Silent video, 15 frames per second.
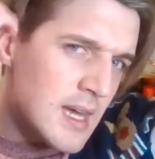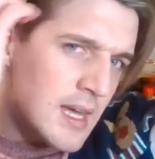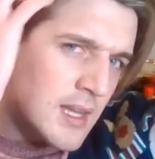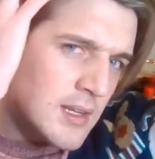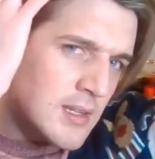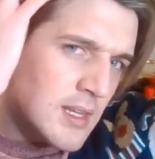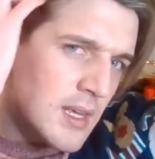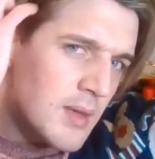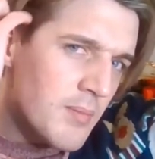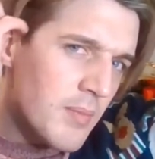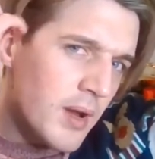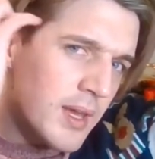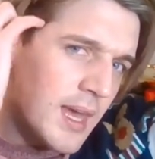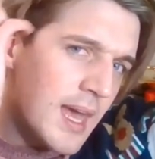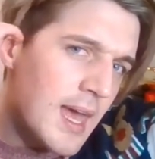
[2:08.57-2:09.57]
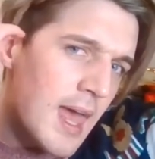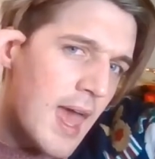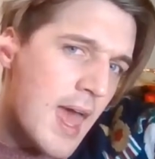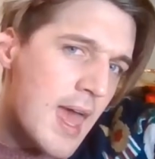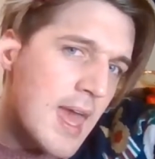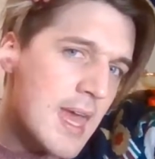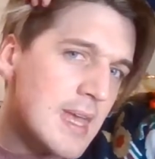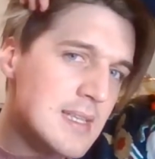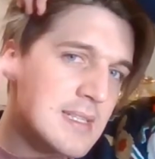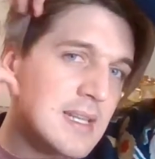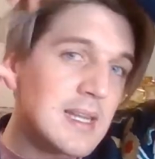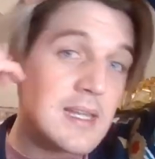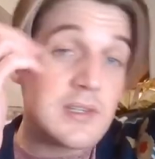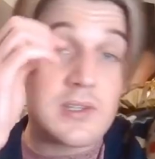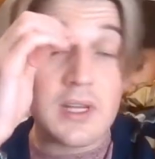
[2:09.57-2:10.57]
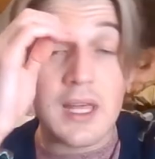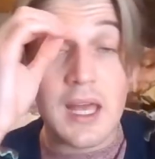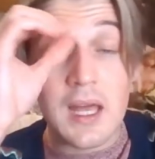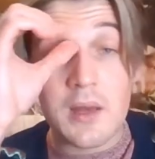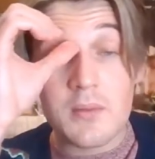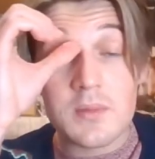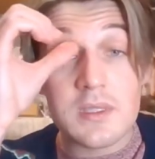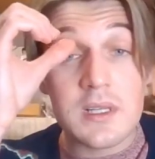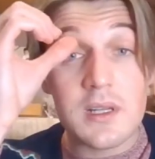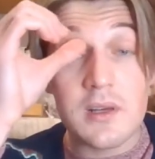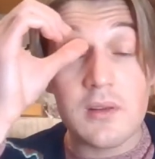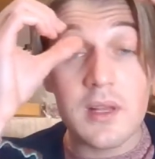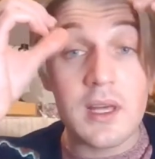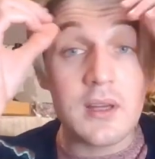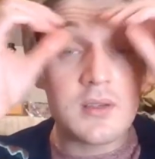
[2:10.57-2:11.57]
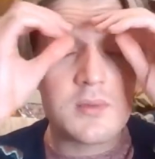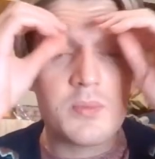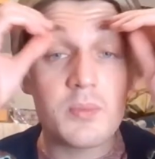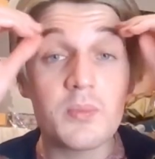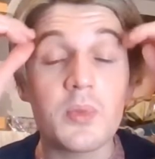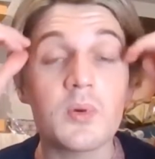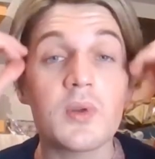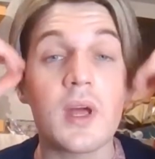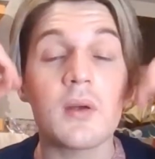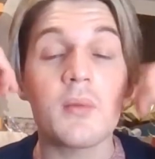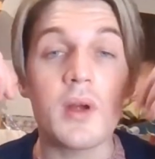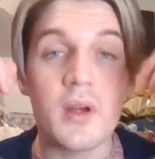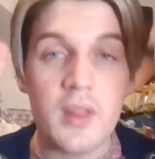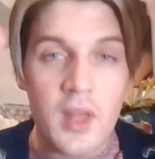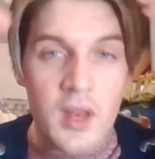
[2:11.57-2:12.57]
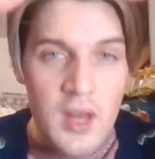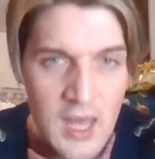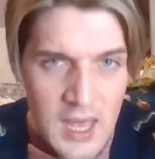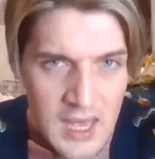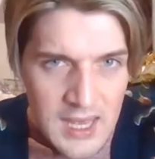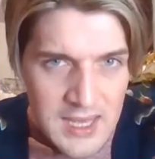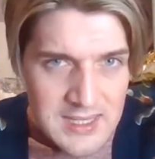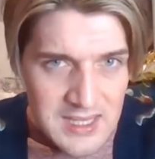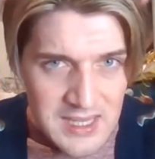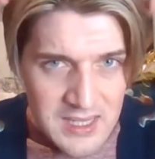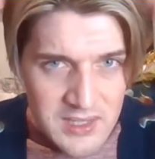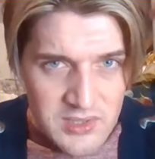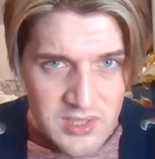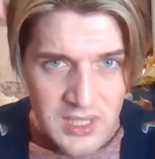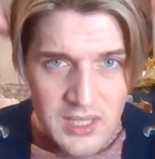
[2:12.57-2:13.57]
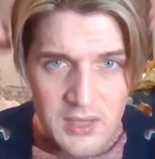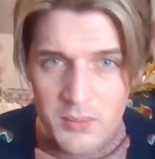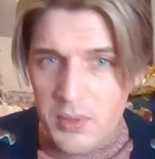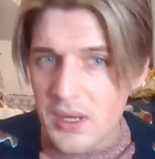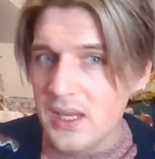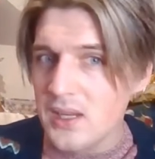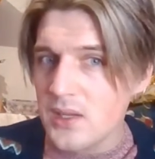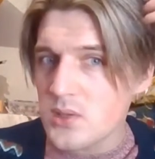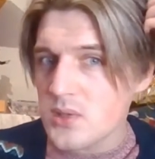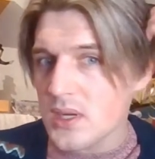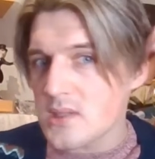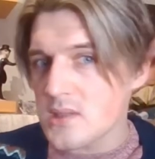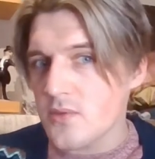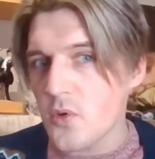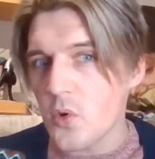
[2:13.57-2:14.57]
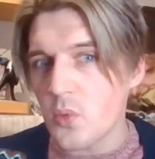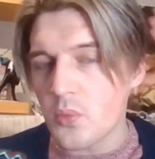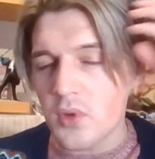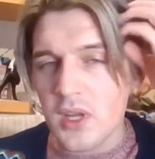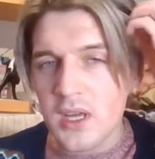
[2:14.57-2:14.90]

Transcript: And my hair is literally absolutely, I just Paul Terramara is literally completely transformed.